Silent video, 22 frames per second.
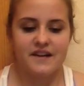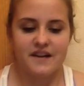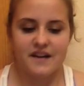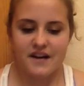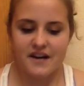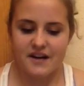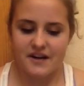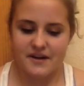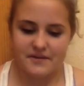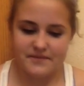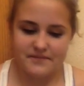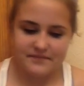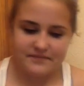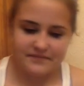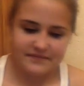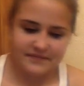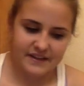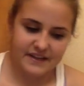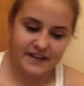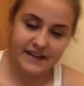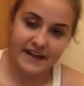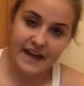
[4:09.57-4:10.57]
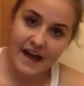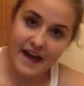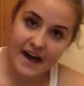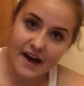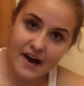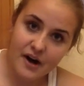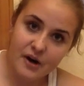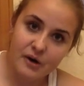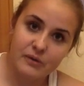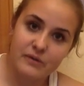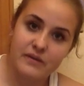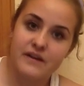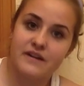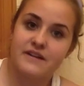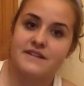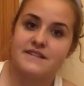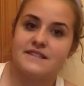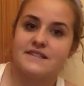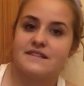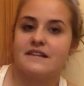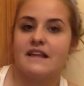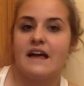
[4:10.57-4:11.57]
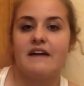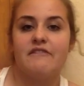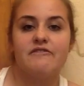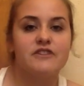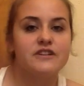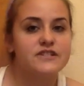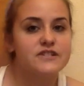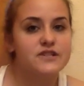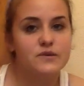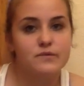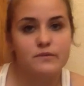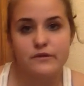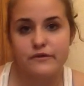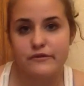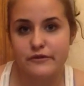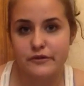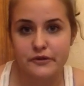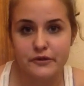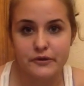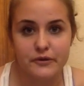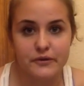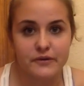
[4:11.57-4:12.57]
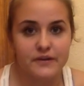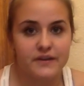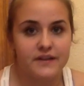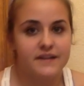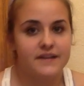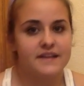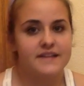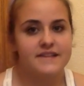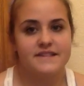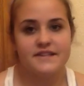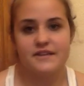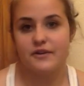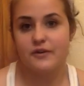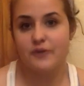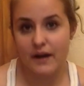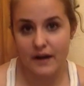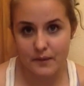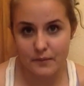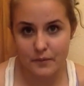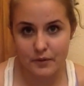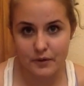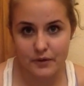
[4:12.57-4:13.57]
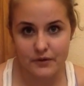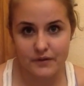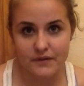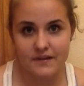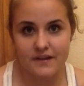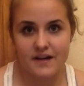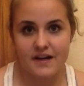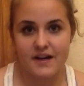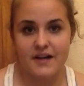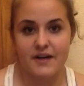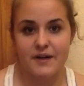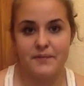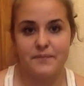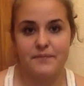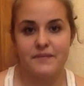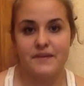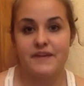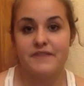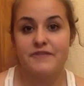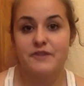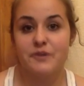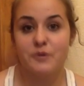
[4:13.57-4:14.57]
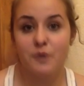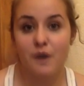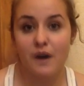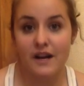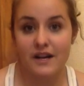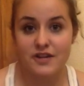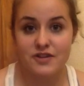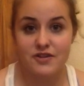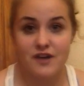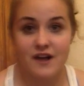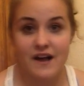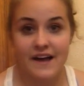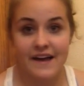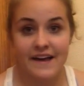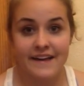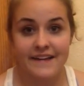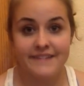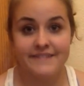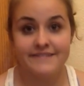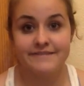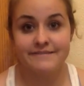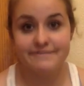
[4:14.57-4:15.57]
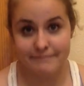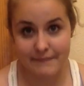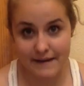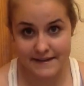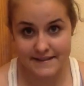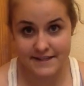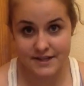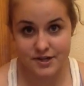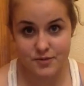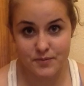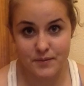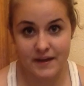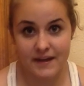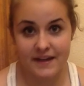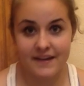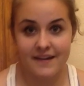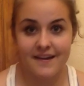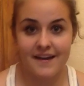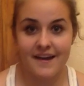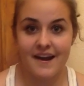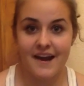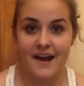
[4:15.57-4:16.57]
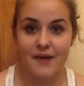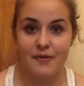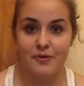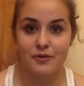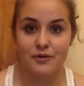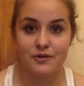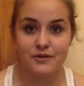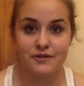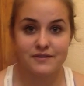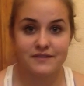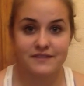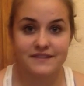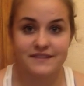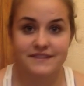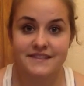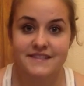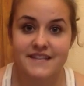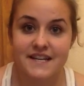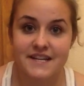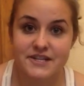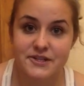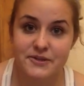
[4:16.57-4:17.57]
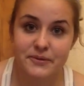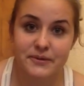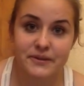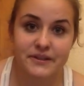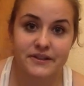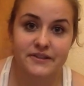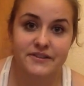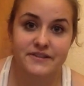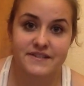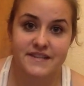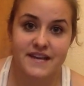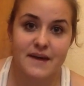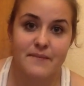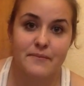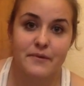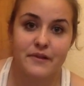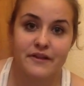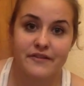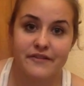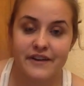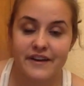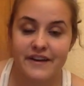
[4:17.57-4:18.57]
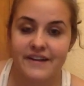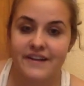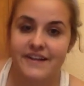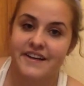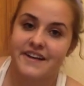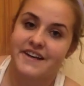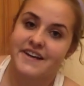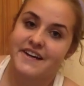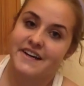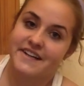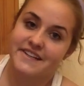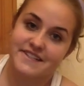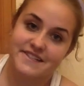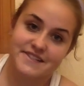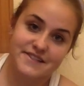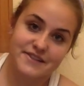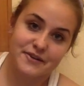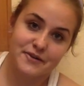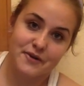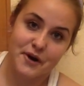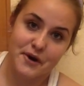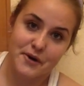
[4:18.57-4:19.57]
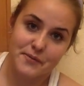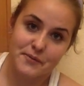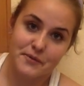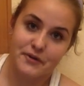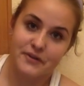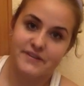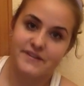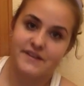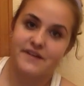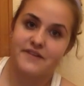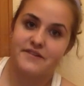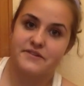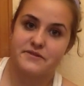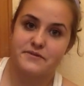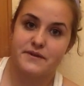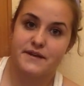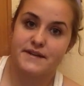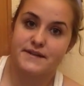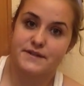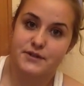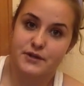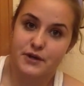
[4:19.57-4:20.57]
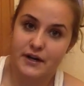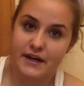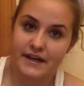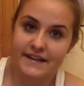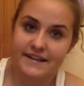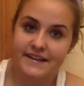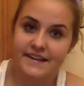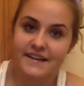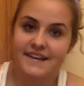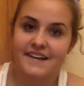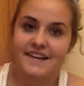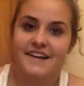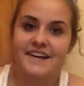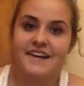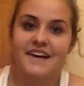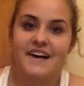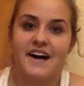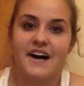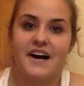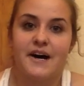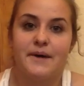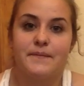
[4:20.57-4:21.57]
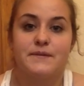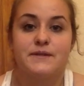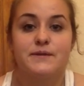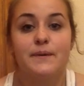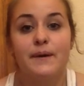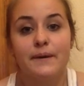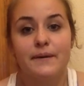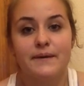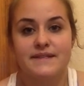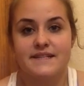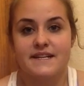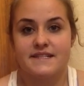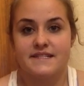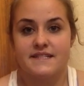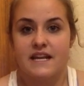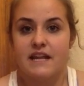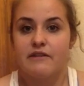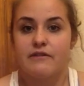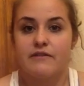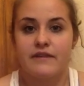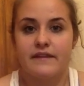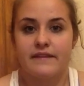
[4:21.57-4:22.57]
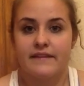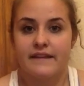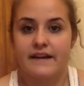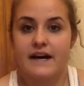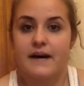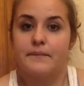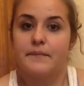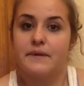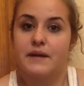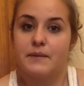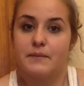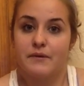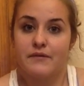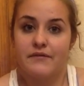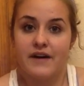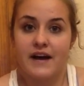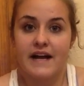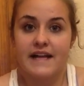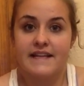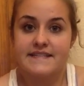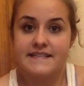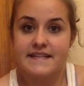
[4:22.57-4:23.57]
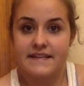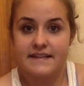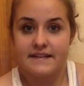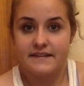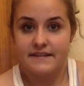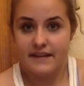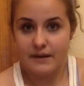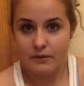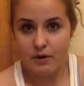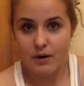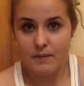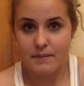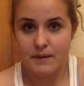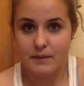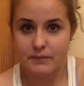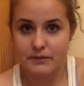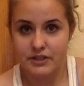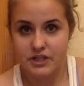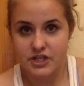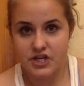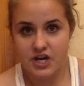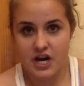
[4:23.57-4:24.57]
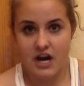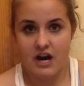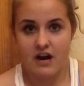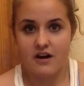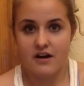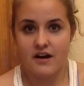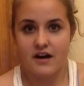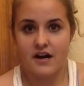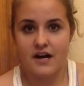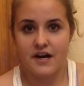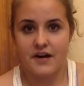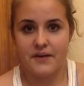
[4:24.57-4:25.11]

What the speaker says: cacao, there's every superfood. It's incredible. If you want to try it, message me and I will send you a little sample of it because it's incredible. It also tastes great. So anyways, that's another thing the company provides that they want people to share.